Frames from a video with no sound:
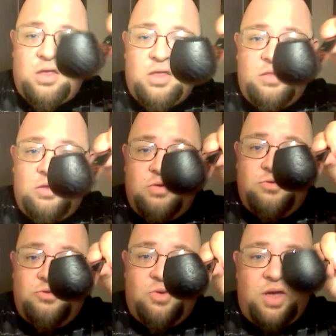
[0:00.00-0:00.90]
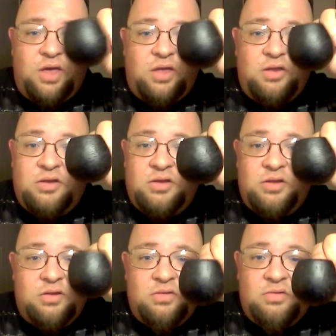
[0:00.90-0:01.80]
And they also had it
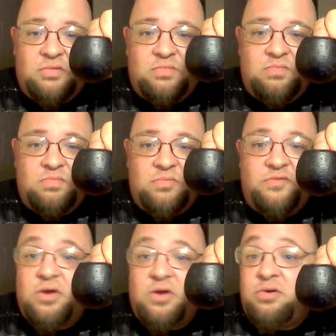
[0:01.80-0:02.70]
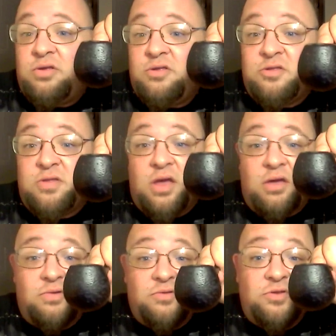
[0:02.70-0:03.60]
in the various
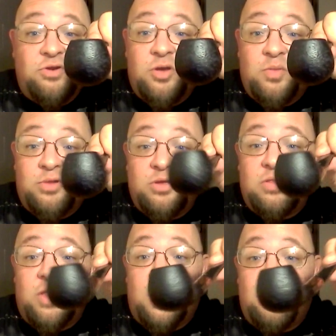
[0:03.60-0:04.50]
styles, the Dublin, the